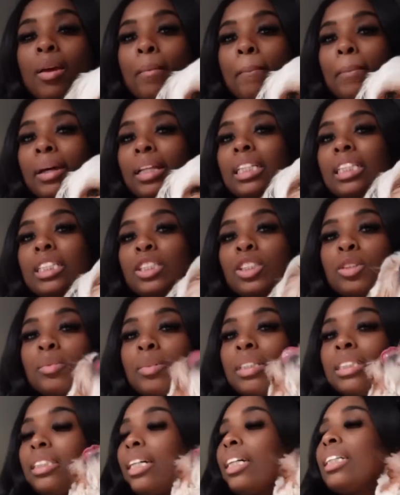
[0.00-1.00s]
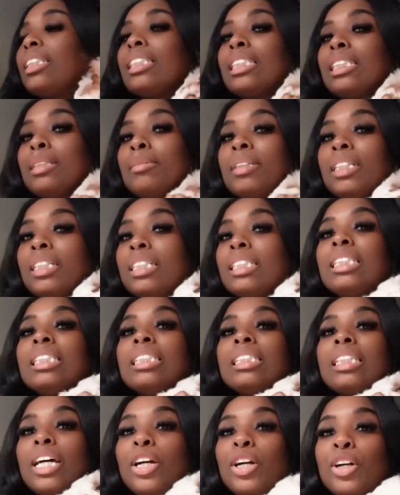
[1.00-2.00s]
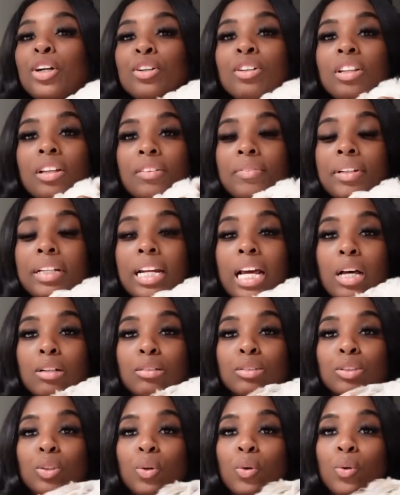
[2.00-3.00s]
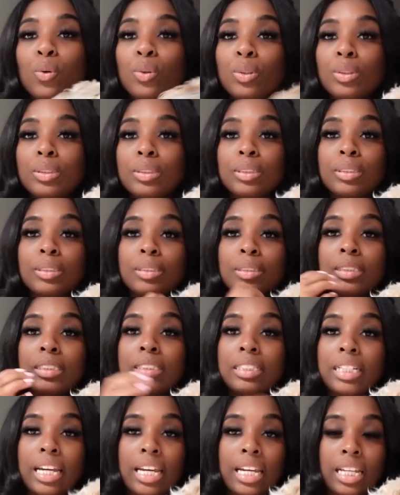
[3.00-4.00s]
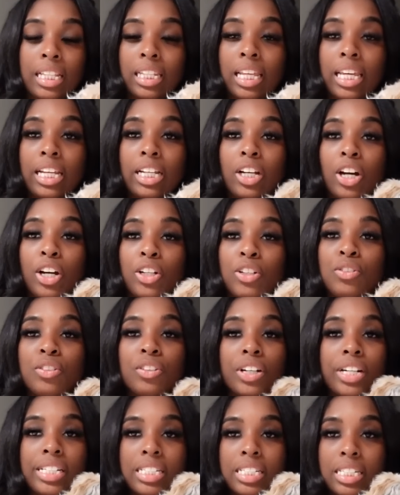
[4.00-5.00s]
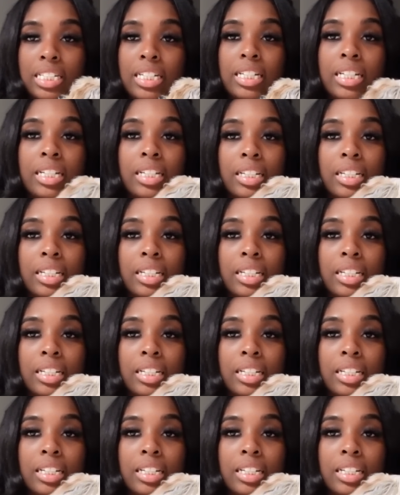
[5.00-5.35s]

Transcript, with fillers: Bentley is super excited to see me because he's like, girl, you left me in the house all day. Like, are you crazy?